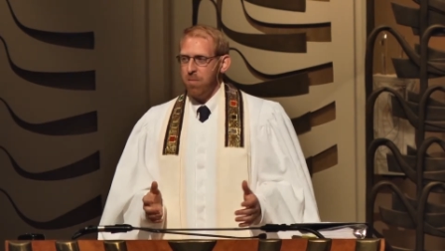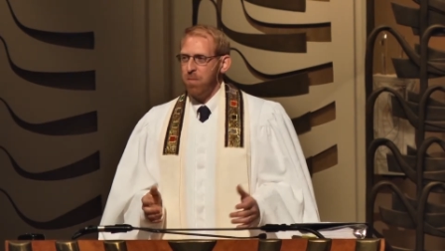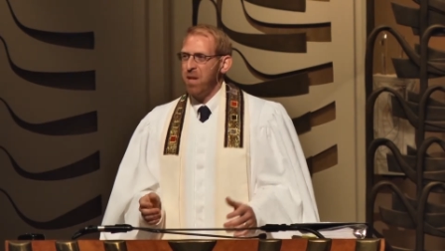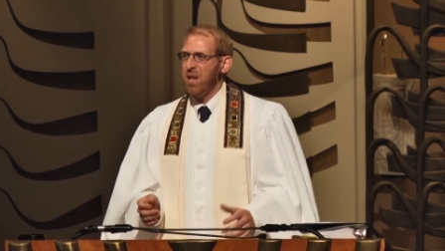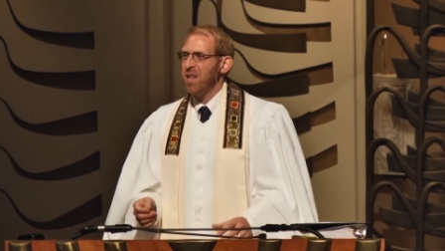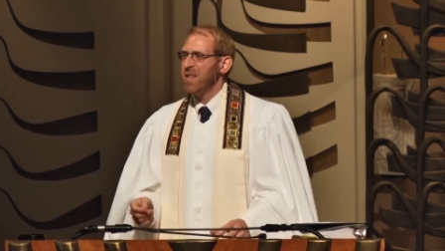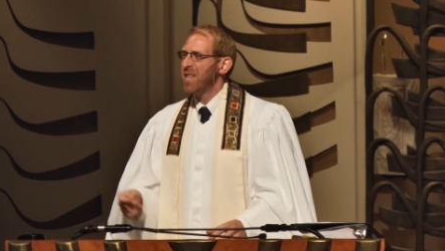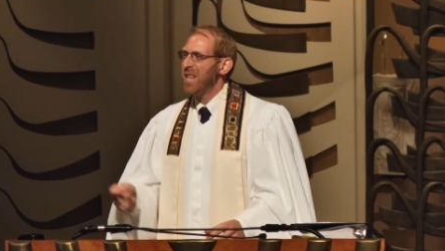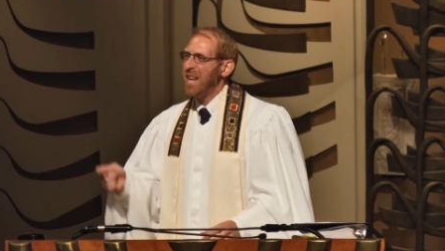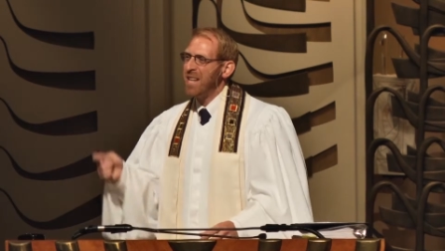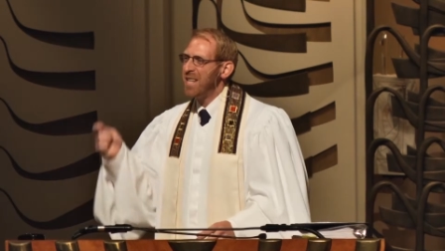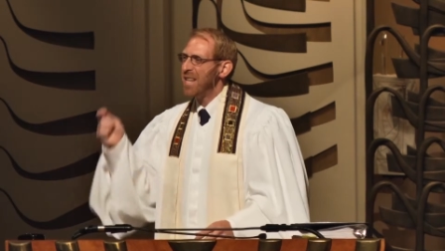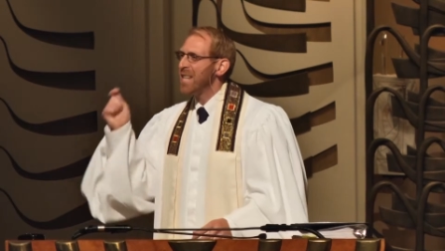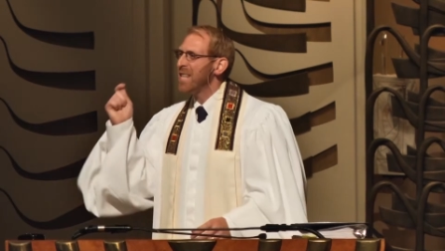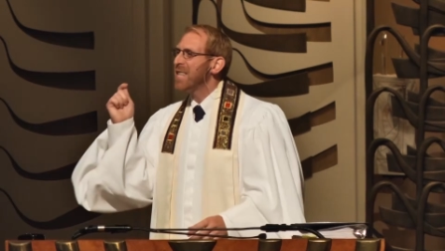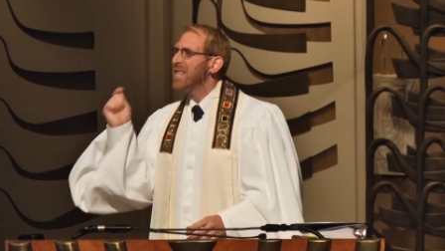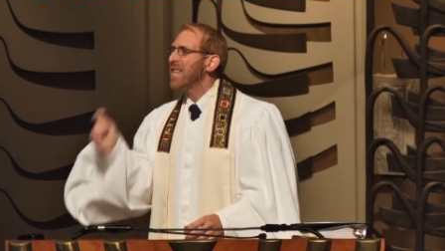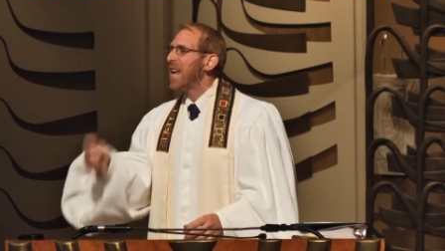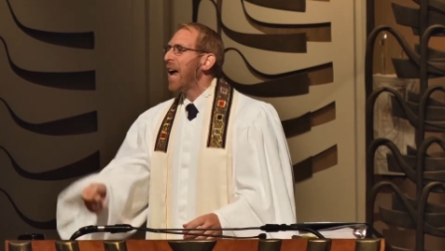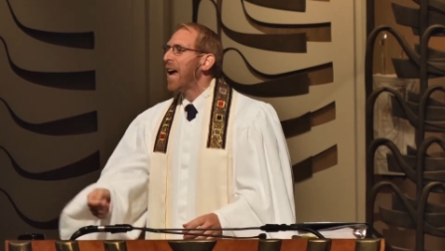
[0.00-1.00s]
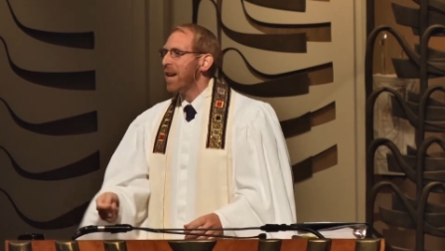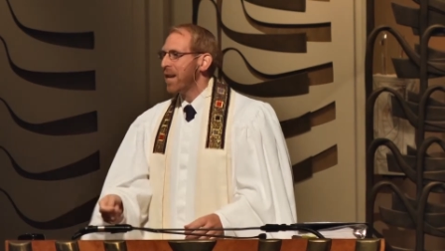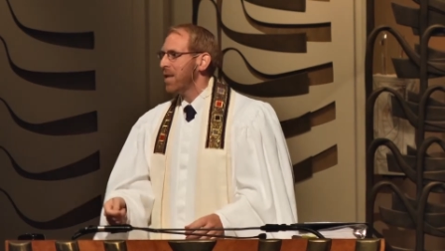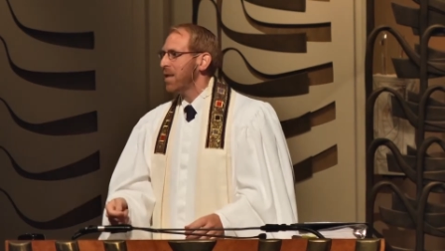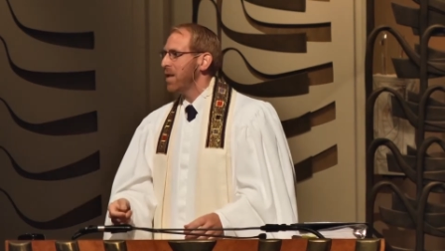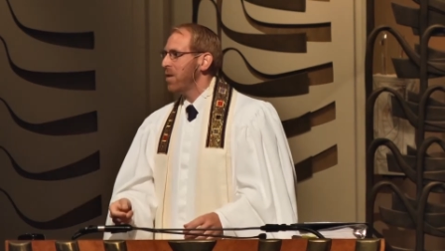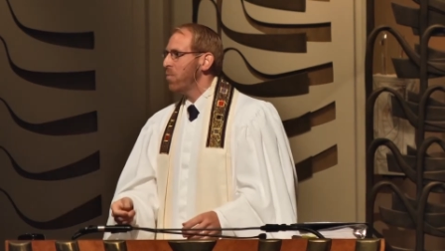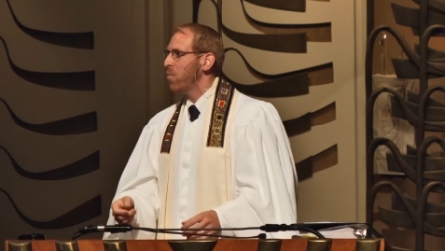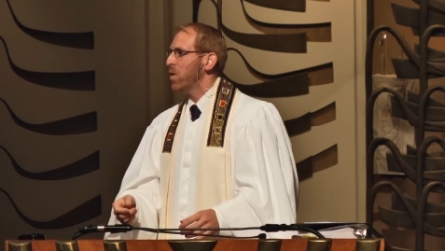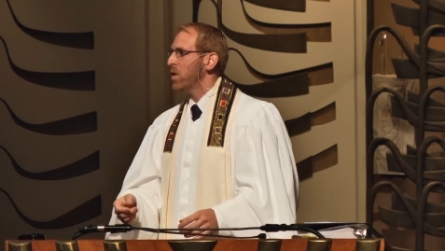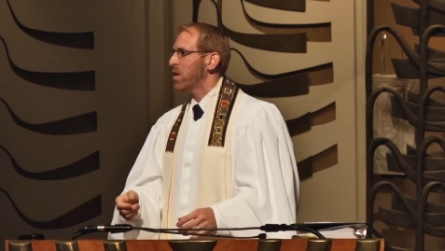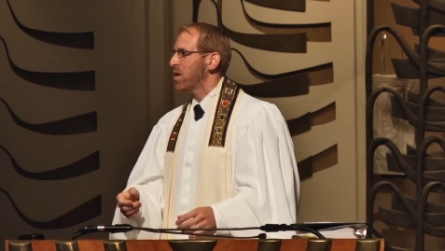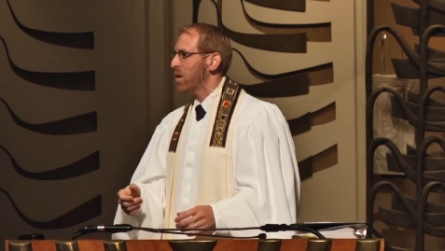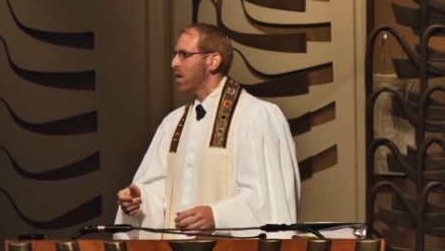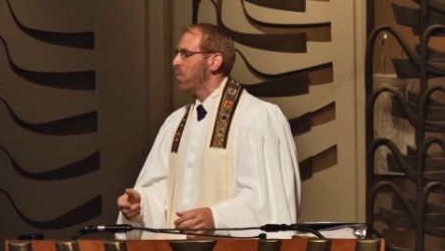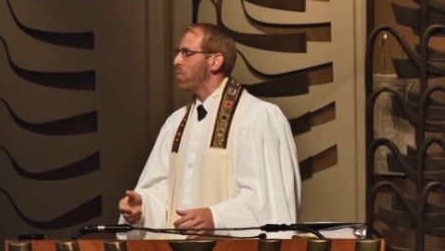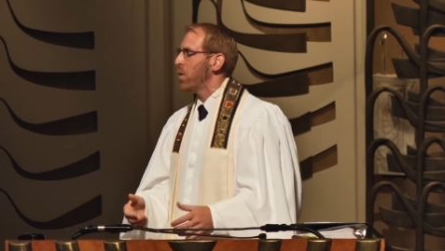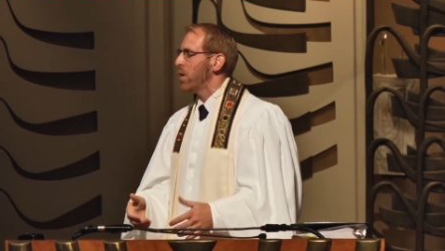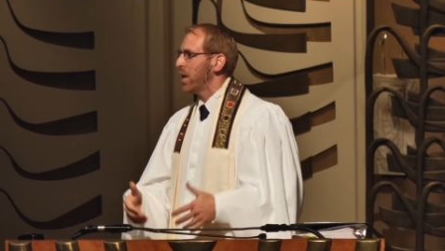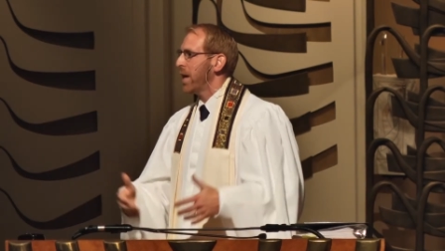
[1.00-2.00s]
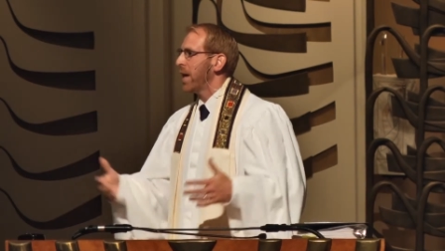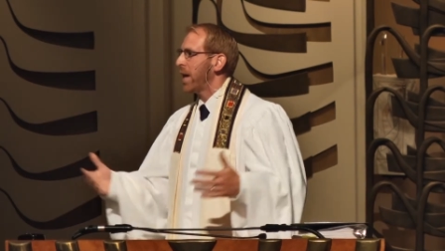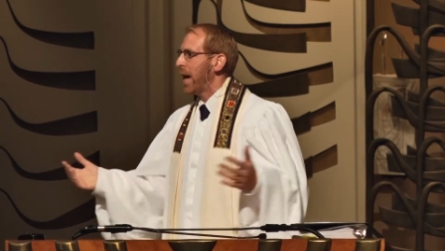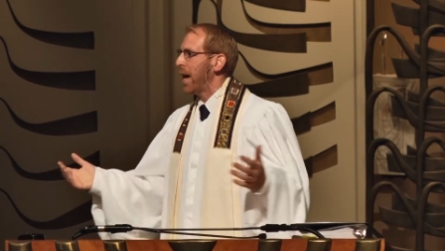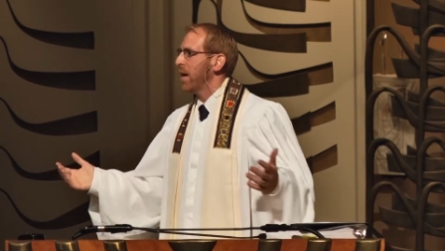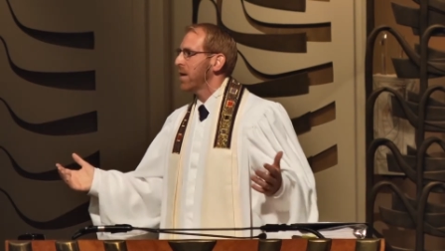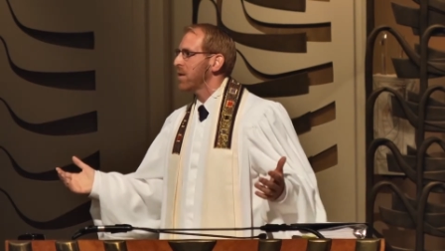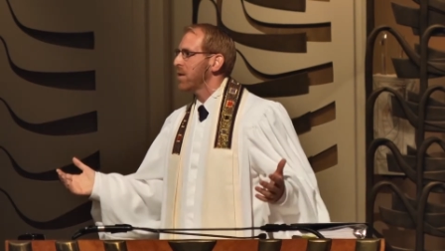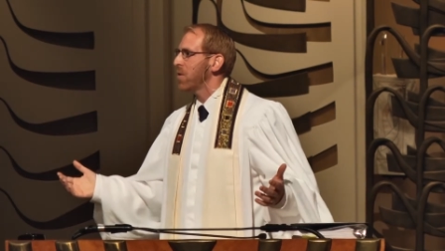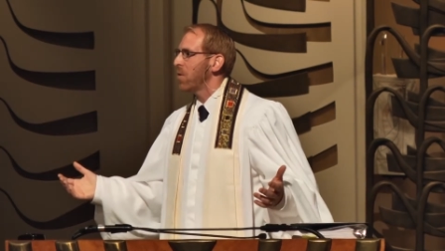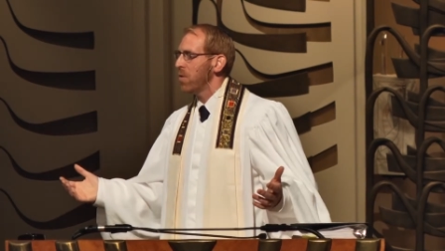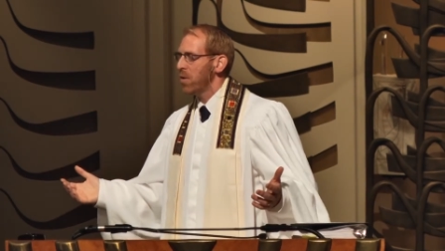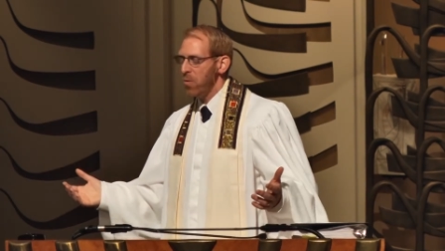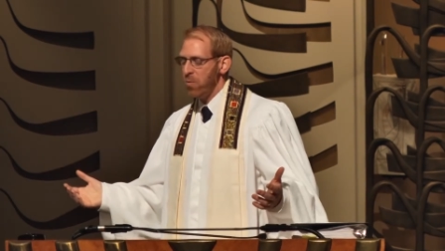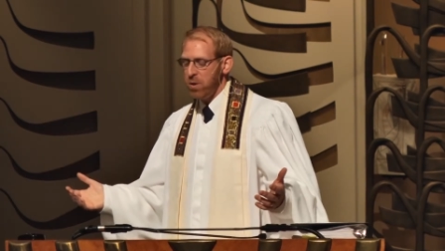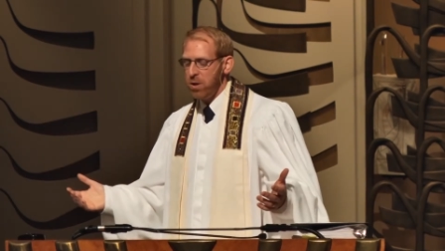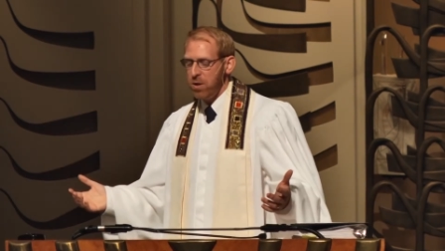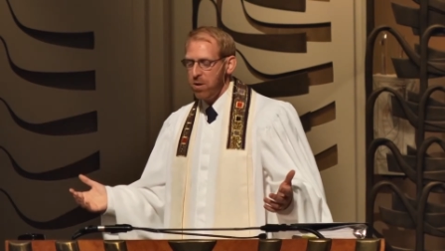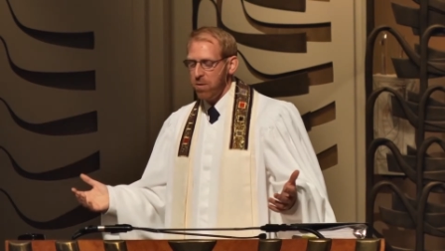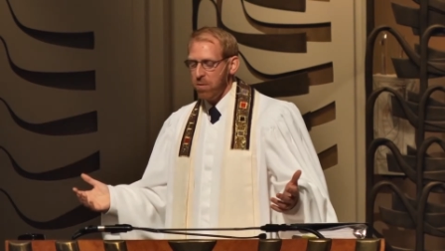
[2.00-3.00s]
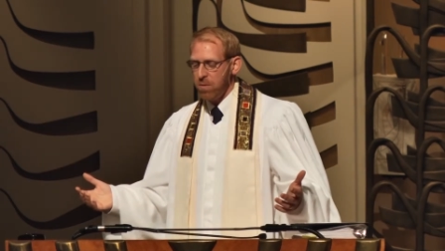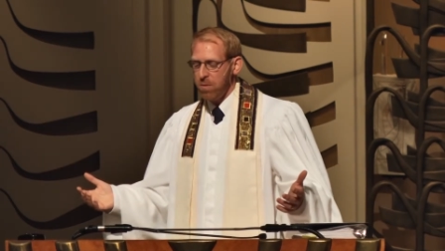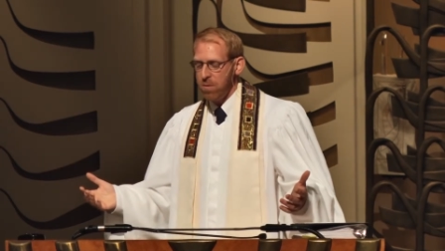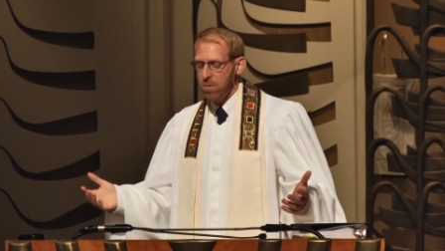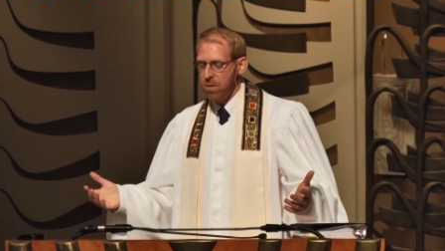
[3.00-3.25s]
because that's exactly what someone like Han Solo would do.